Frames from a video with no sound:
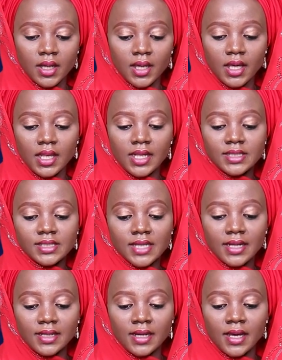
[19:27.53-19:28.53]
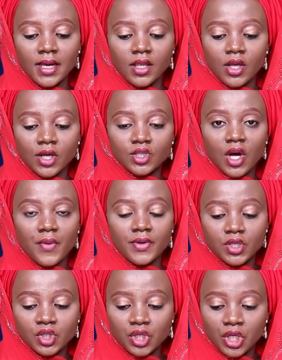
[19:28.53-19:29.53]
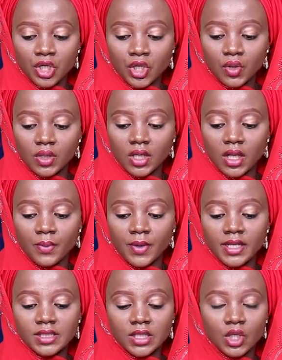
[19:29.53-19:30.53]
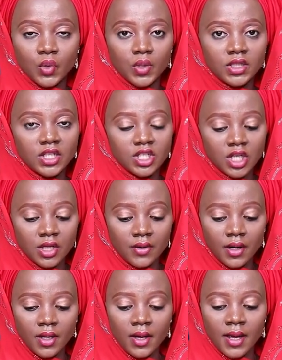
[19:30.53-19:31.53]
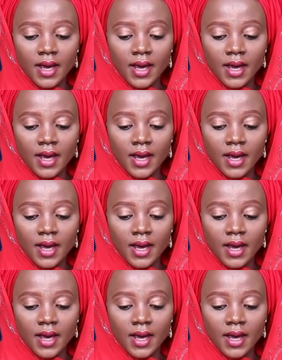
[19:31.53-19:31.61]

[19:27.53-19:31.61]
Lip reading: He listed the authorities to include the Lebanese Security General